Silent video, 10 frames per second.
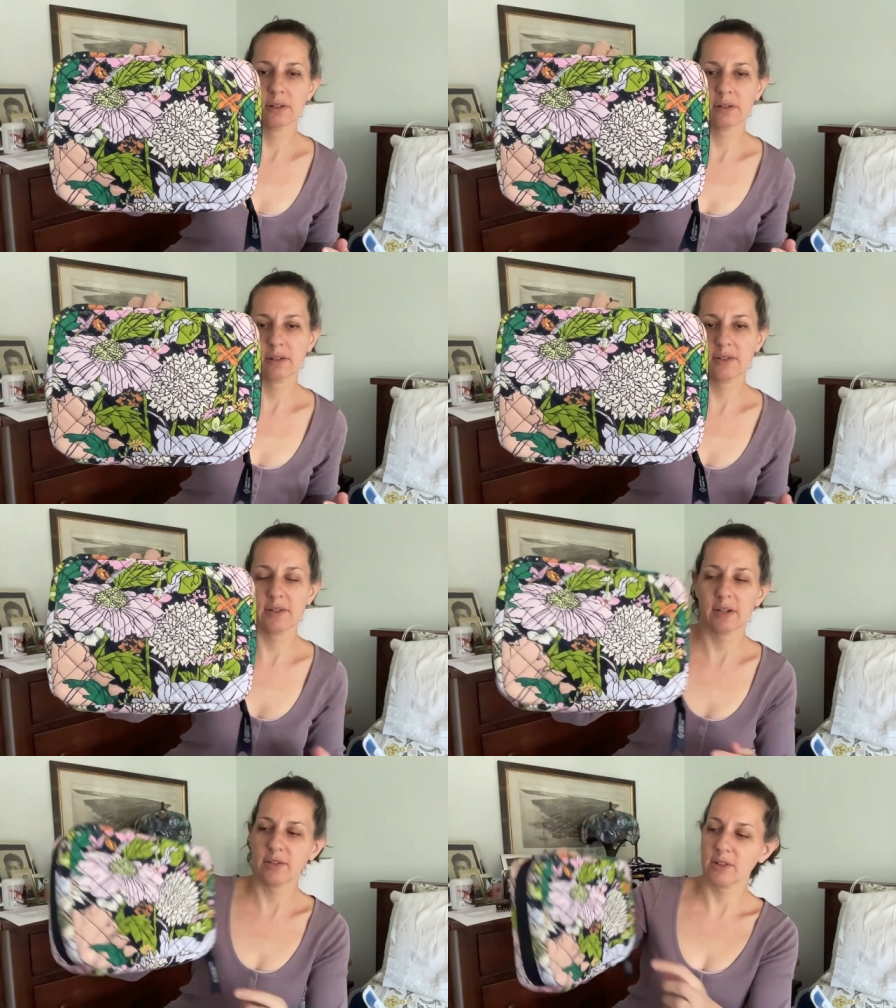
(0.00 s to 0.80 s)
because
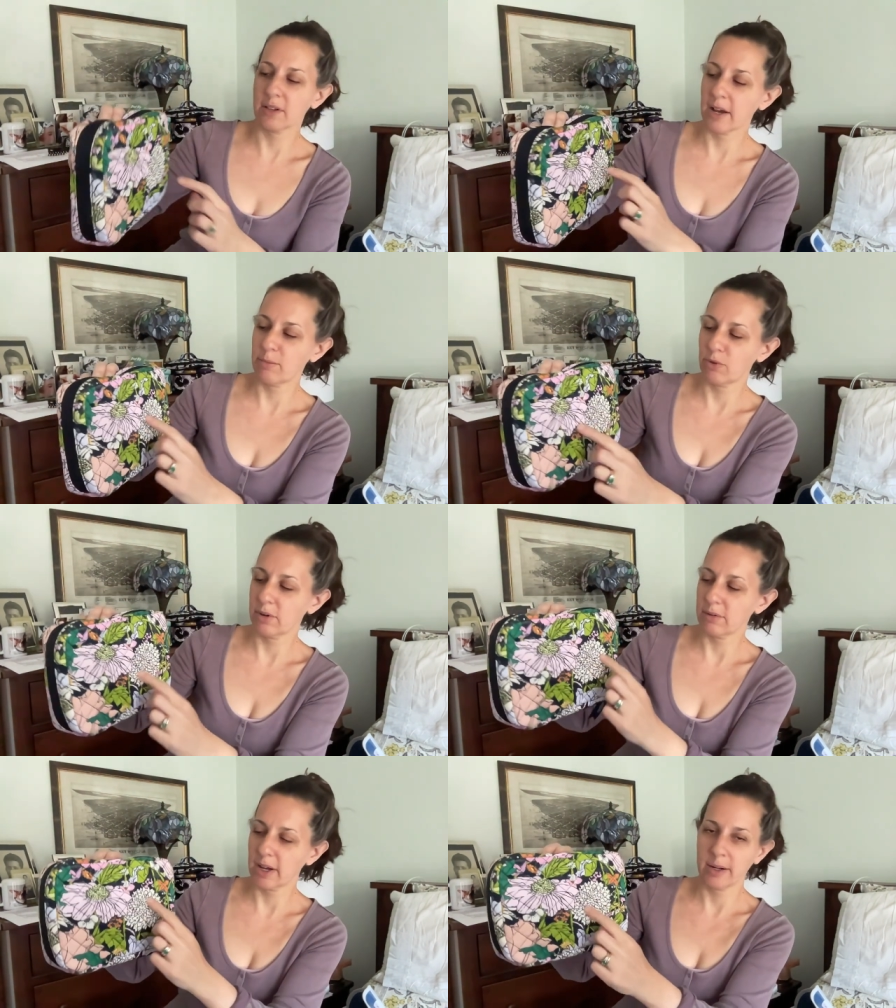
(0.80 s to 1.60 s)
there's a lot
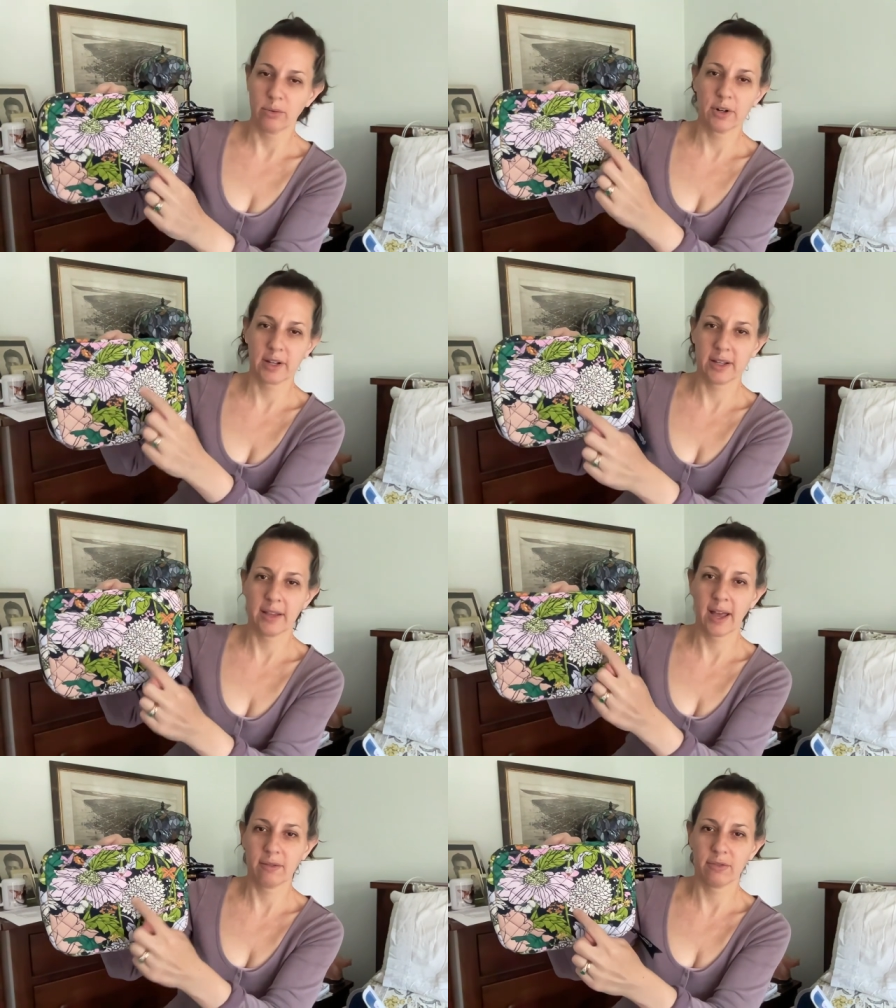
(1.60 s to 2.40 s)
more line work in
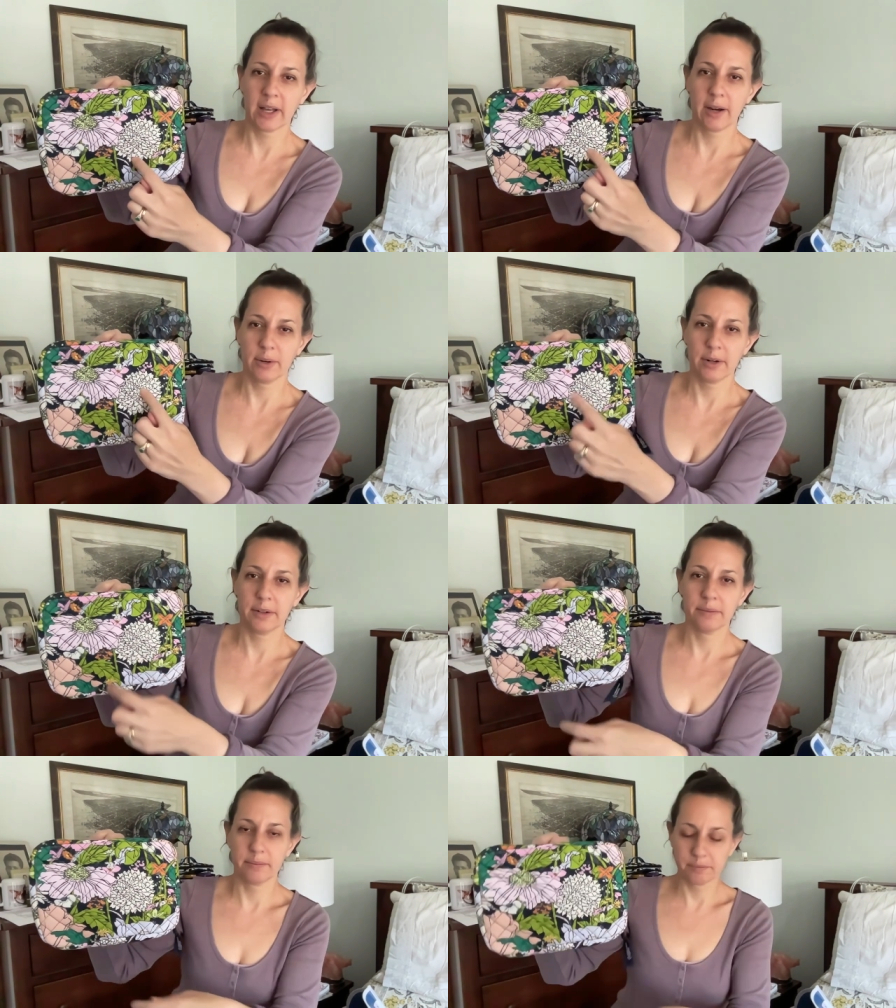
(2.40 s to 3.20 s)
that flower,
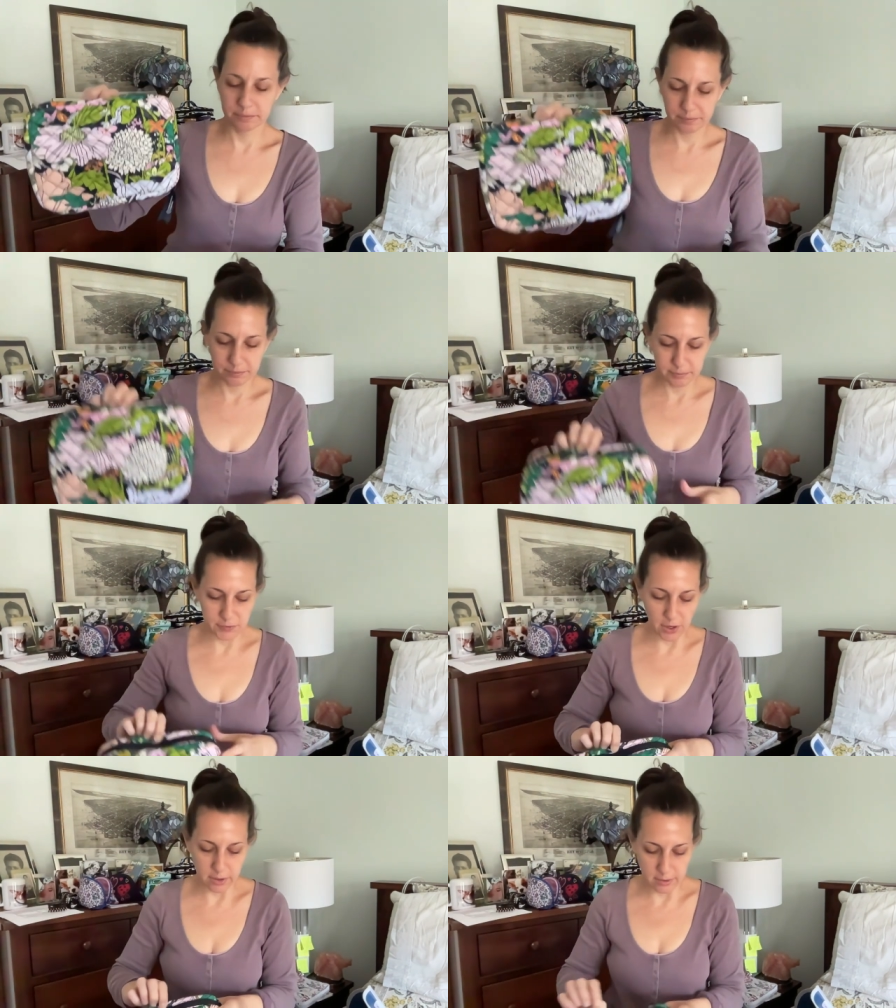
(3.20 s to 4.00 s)

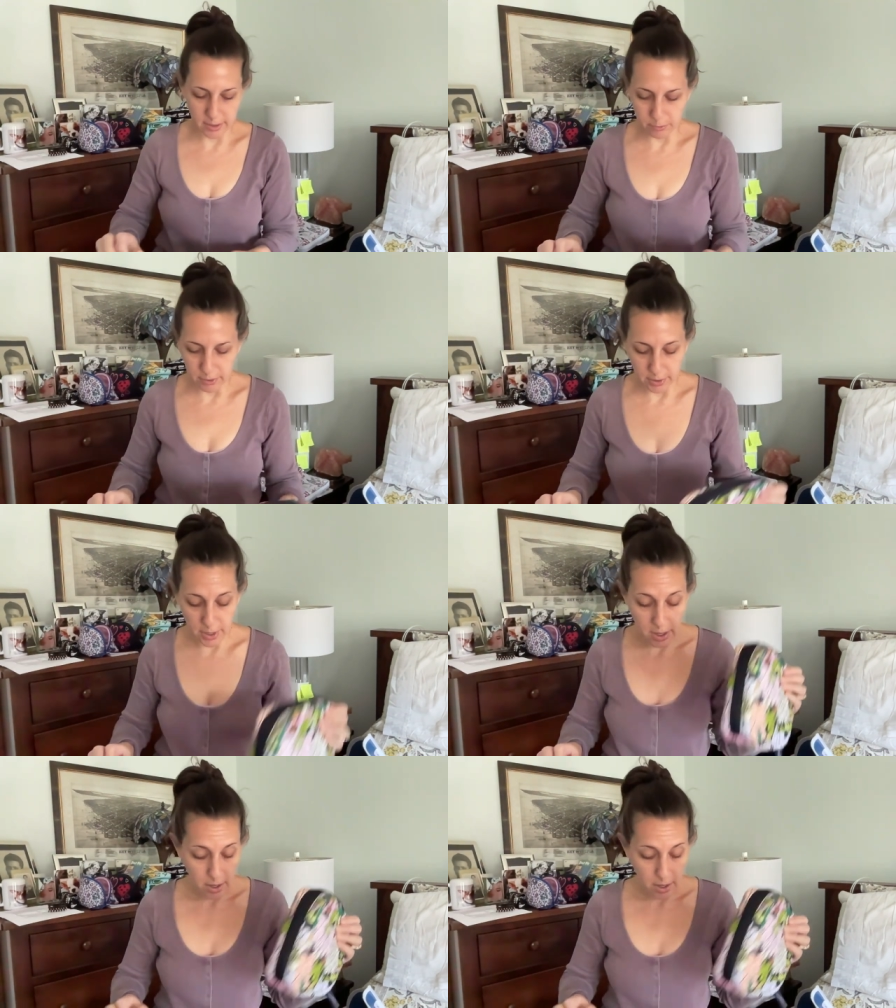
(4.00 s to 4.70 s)
dark line work.